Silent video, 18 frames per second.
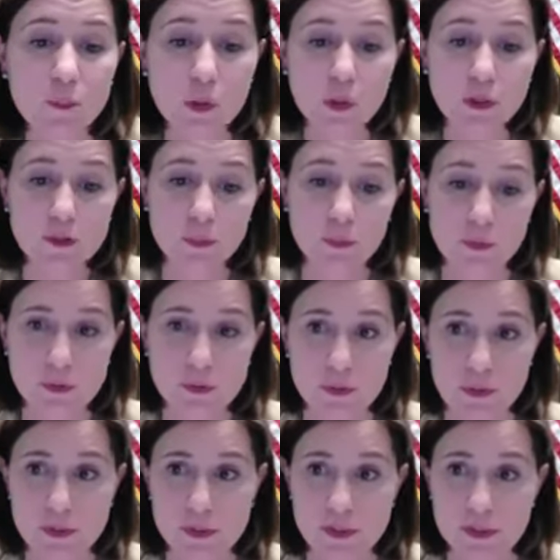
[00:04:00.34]
for multiple
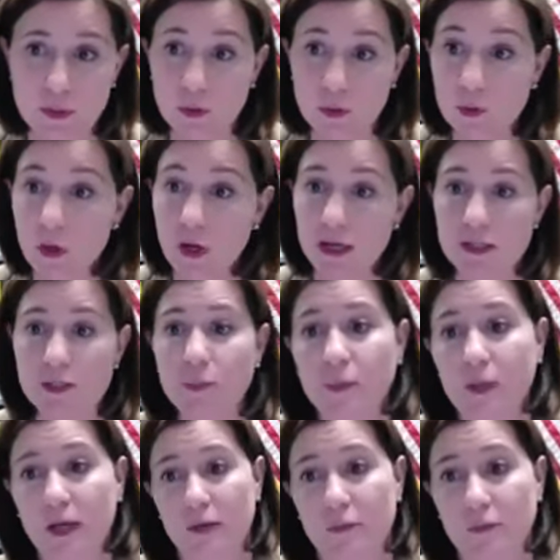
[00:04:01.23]
sources across
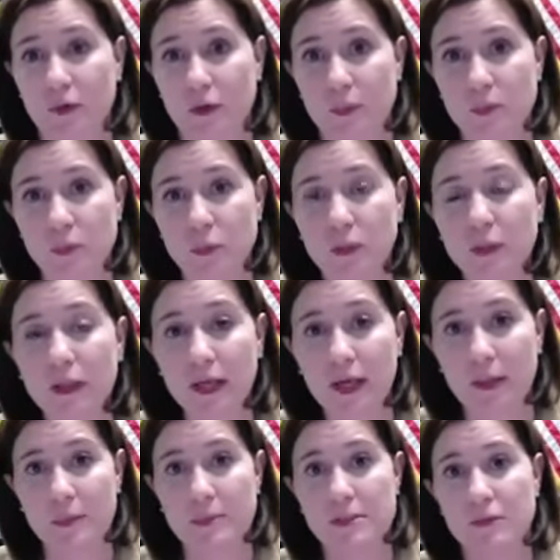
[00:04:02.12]
platforms really
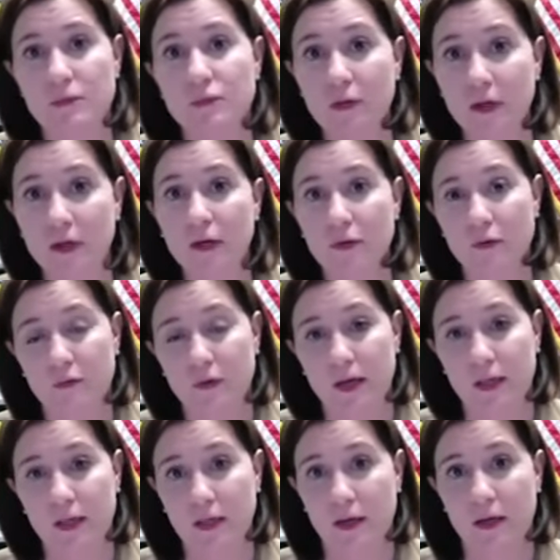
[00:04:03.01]
helps to
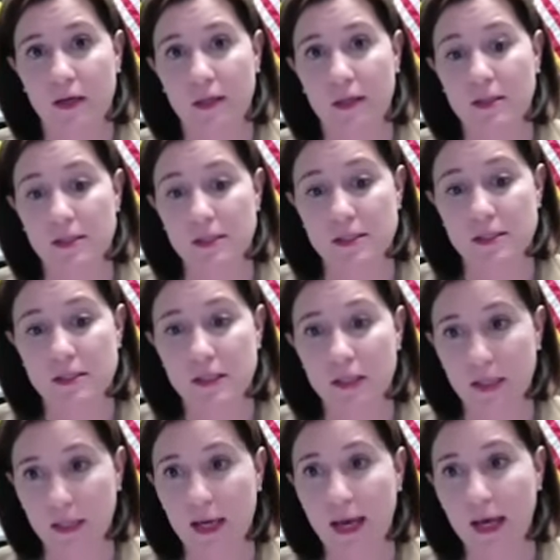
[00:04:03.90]
verify the
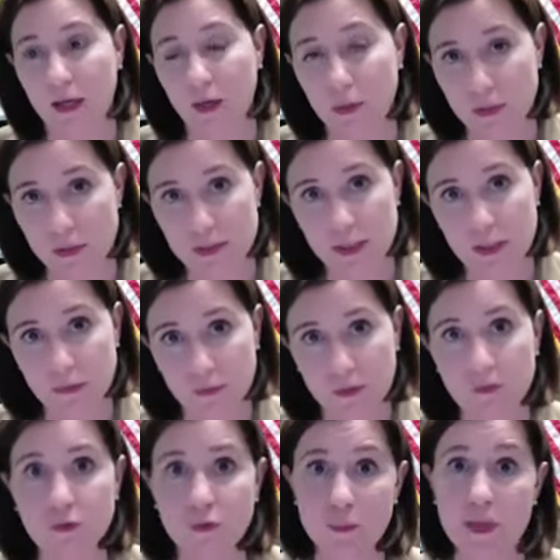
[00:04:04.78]
authenticity and accuracy of
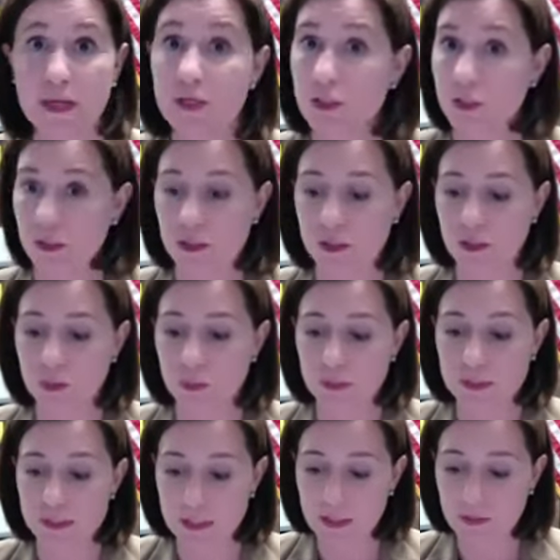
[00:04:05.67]
information that you're
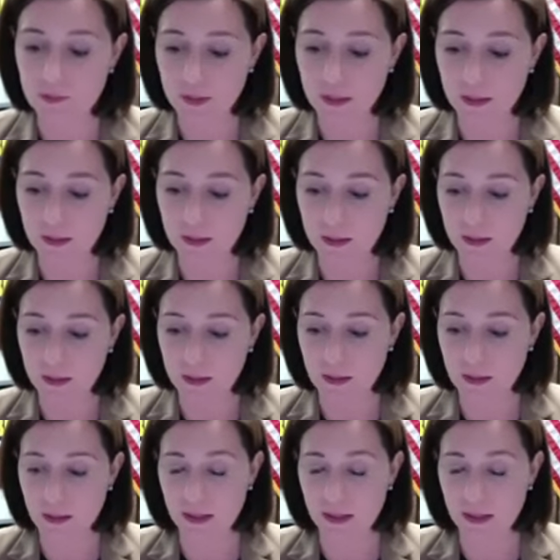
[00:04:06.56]
receiving.